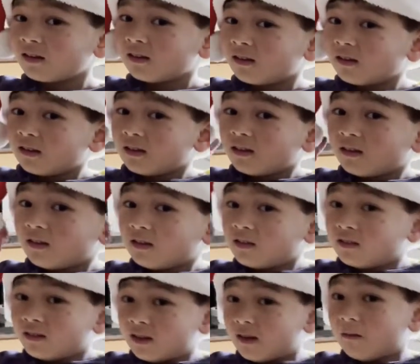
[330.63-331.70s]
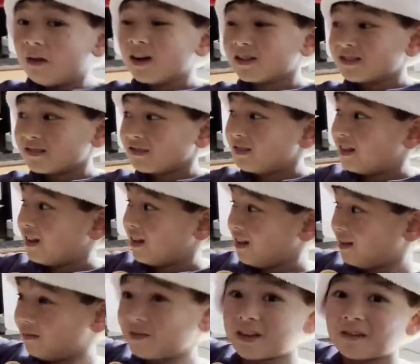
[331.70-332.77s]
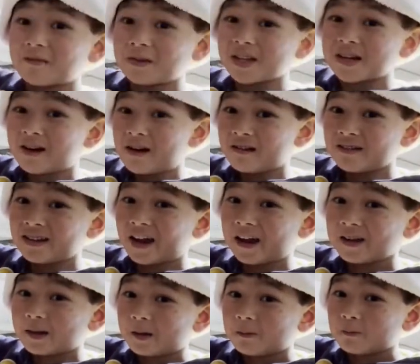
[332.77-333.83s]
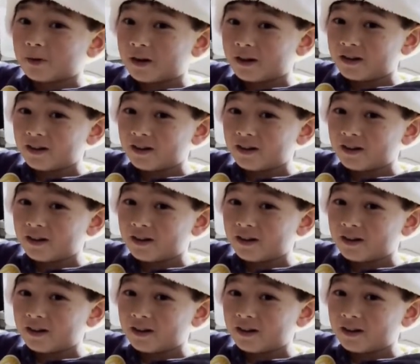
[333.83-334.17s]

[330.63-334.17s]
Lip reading: No, it was in the room. We called 911